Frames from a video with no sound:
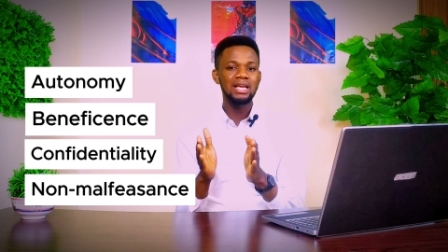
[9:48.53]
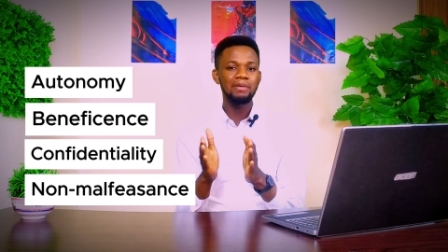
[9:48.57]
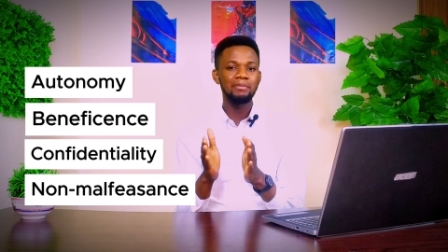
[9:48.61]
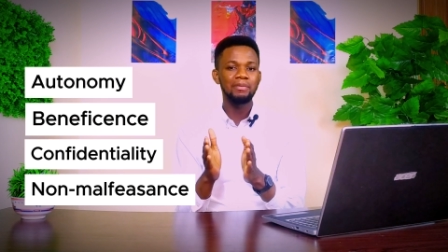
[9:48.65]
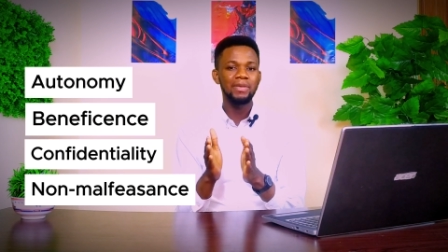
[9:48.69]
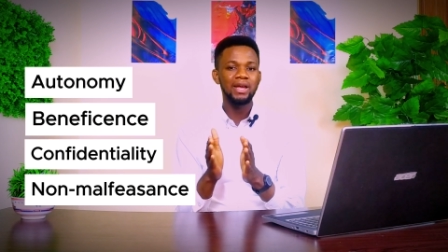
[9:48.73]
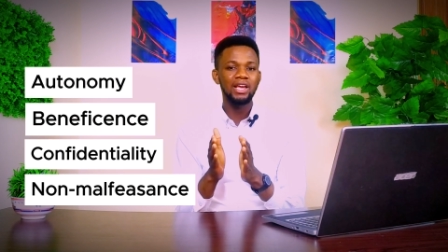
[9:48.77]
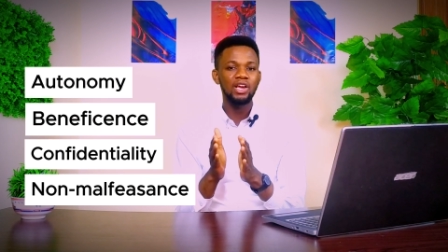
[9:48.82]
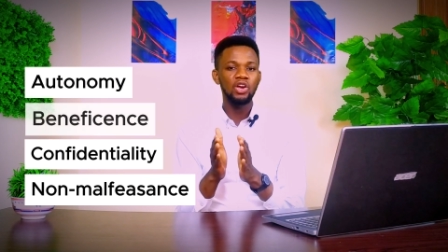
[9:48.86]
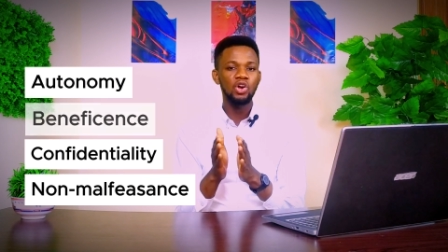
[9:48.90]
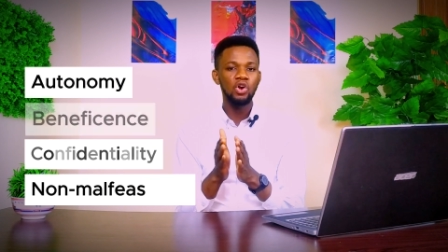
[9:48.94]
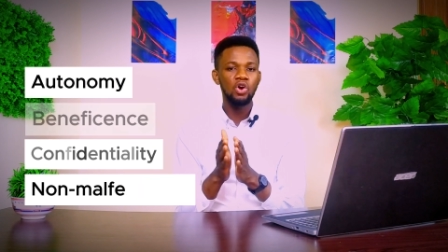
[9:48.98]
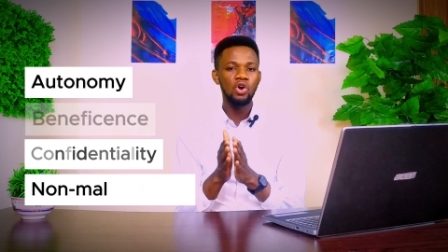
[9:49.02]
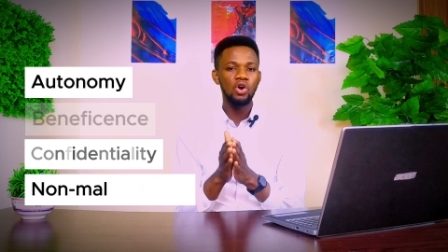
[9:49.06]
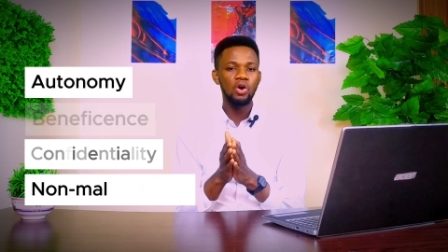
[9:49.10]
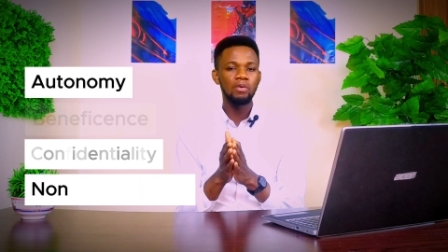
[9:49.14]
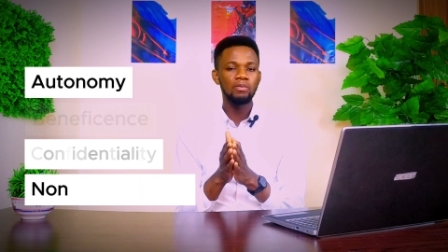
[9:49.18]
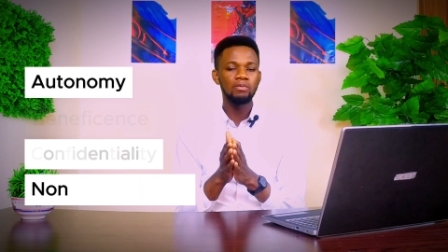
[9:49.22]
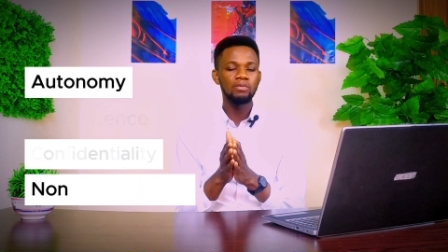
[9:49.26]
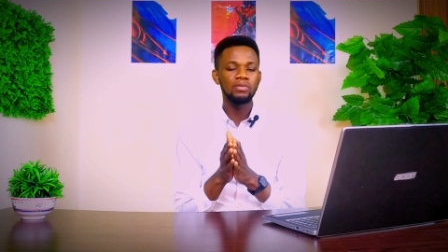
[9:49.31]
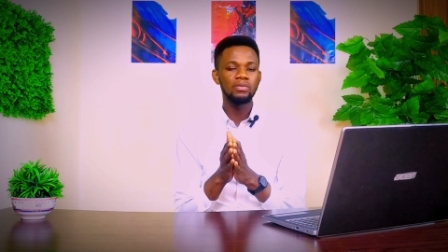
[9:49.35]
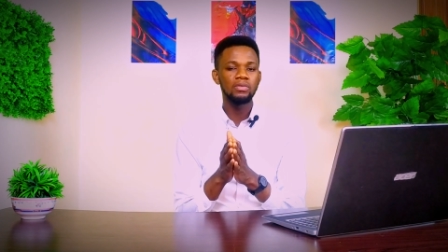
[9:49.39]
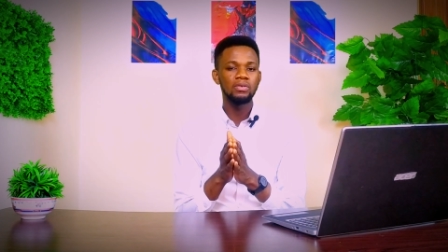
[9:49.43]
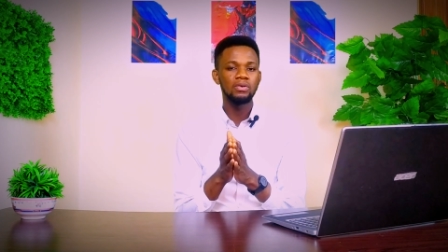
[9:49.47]
that might
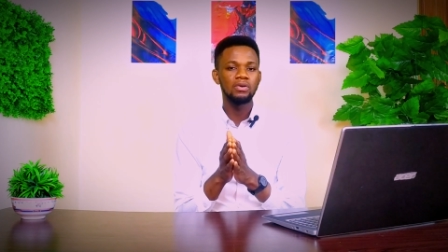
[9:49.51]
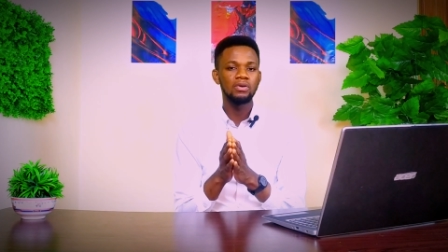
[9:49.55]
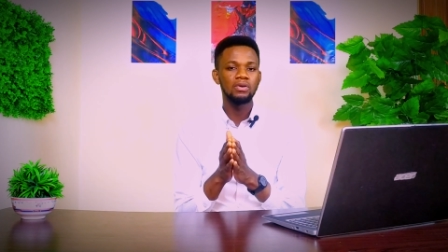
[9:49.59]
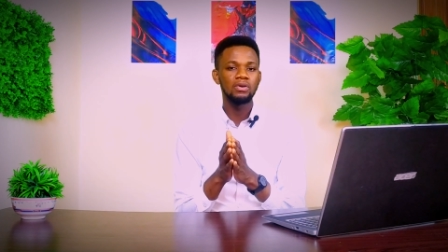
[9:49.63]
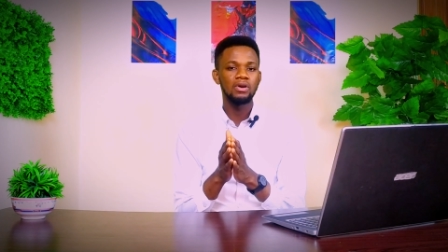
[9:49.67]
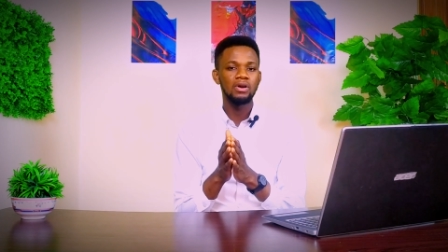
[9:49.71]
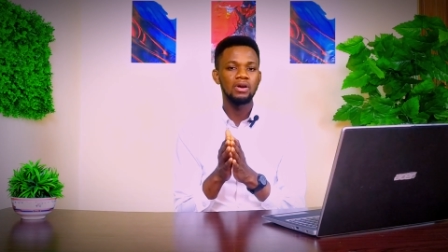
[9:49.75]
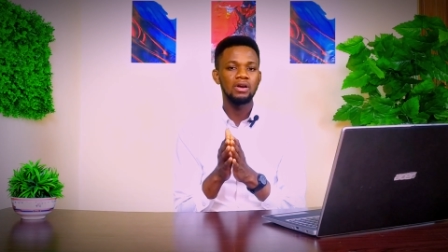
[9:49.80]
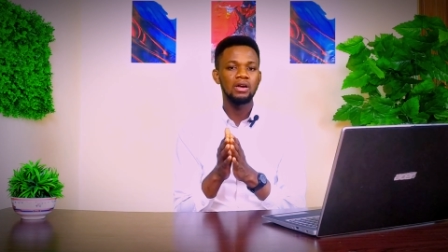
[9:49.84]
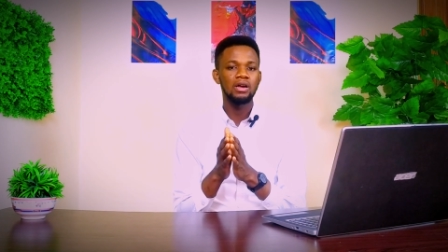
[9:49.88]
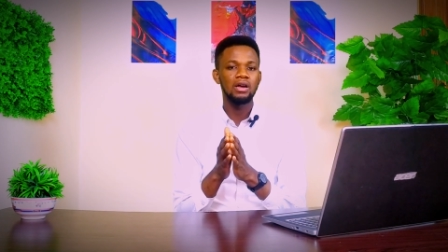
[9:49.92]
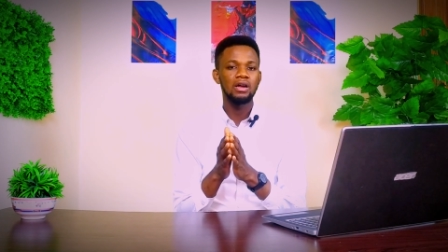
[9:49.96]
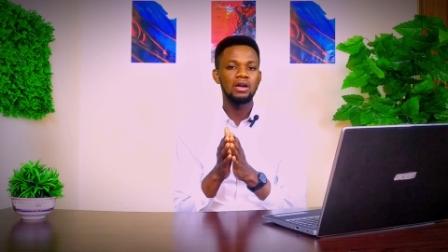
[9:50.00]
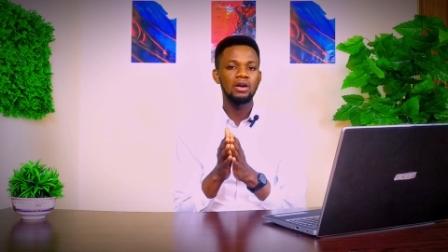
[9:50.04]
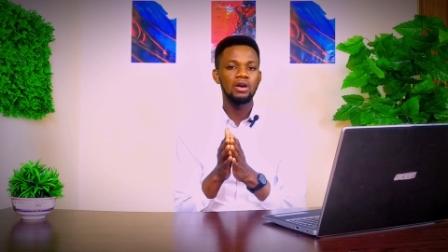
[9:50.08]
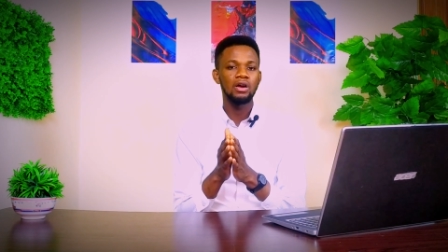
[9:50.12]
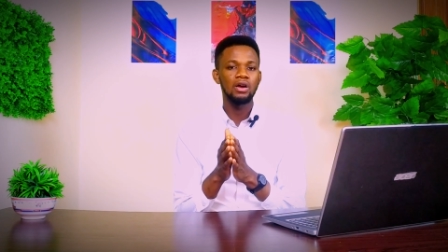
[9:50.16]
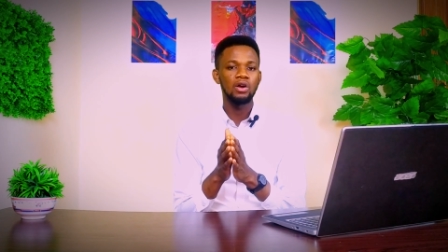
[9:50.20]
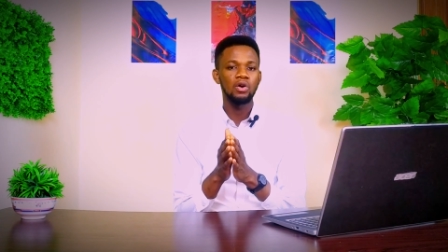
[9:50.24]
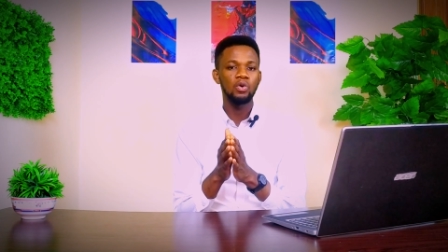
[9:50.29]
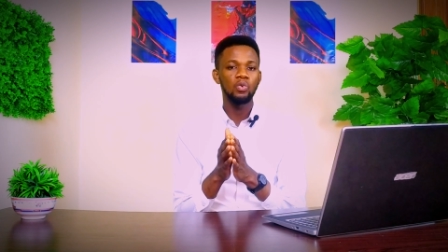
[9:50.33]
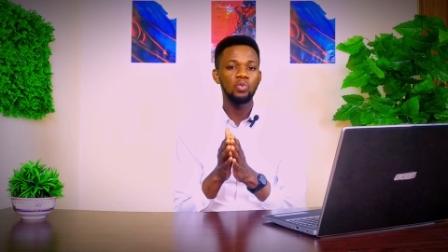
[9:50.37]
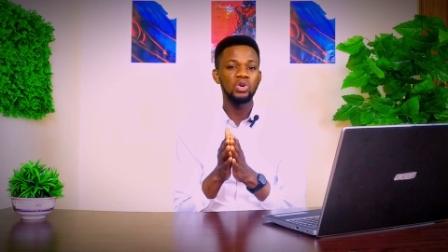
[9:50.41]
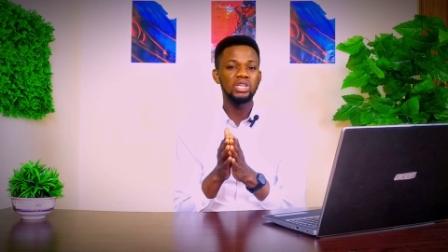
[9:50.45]
come
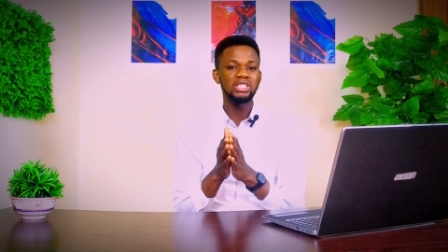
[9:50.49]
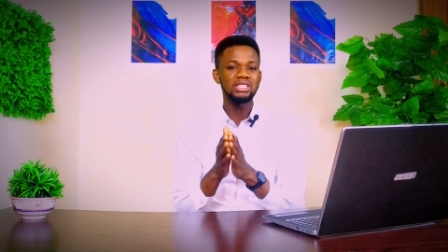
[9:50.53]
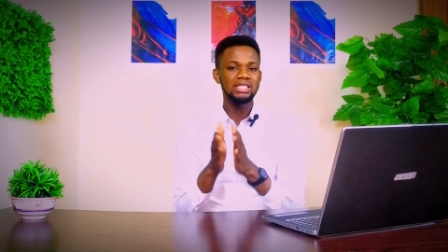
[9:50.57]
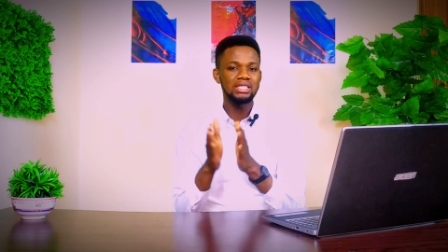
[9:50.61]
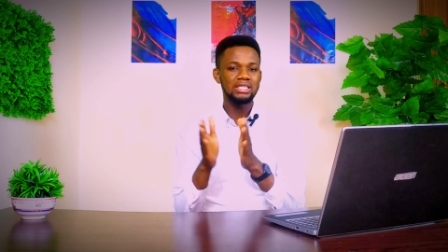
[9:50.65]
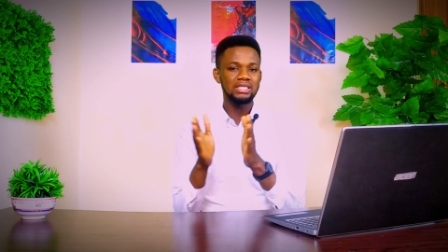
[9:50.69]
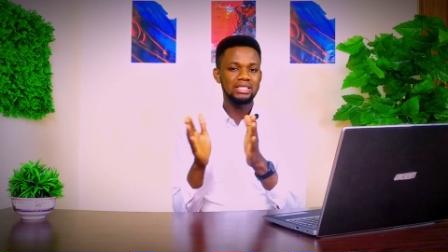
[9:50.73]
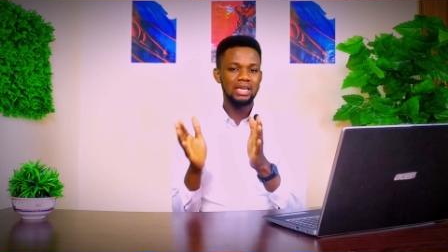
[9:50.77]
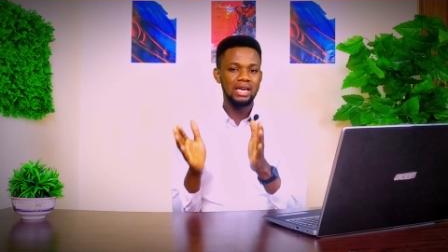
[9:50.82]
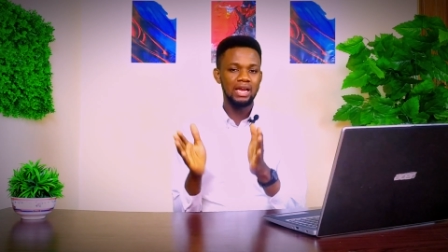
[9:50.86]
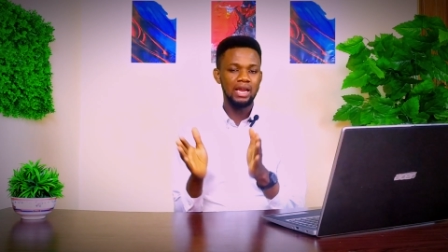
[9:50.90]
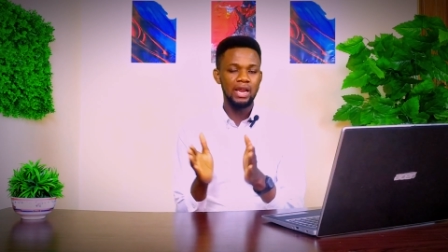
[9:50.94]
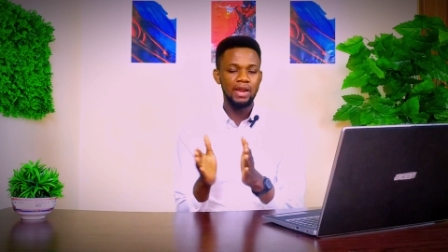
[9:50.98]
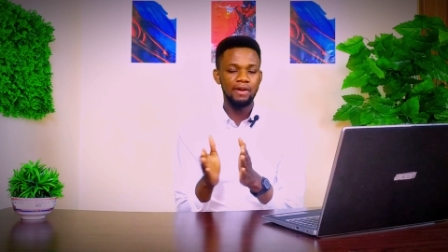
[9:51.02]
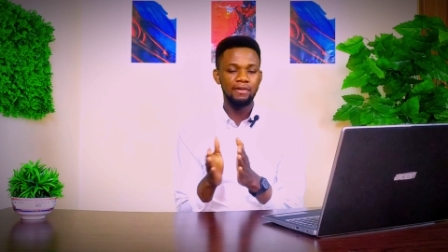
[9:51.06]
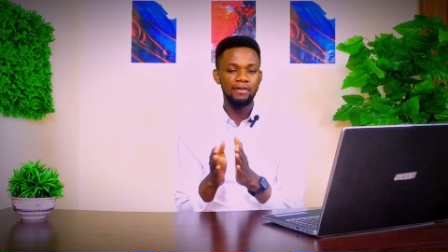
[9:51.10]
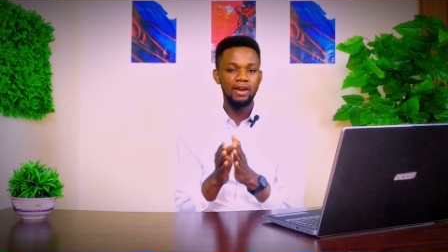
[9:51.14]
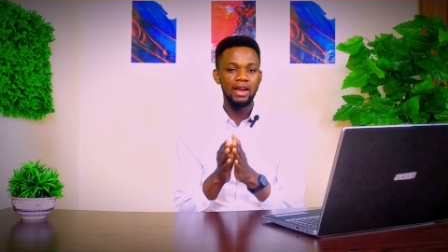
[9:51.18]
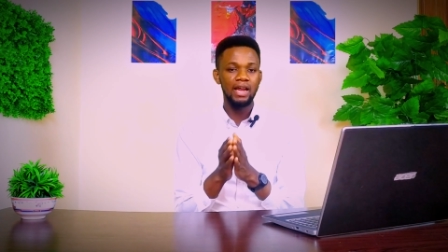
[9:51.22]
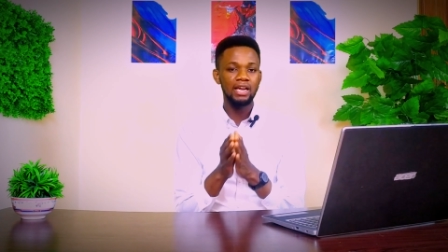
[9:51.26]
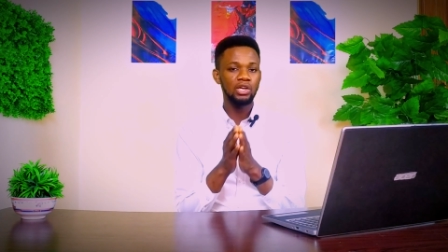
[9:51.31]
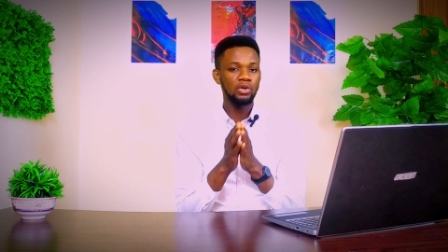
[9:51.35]
within that area.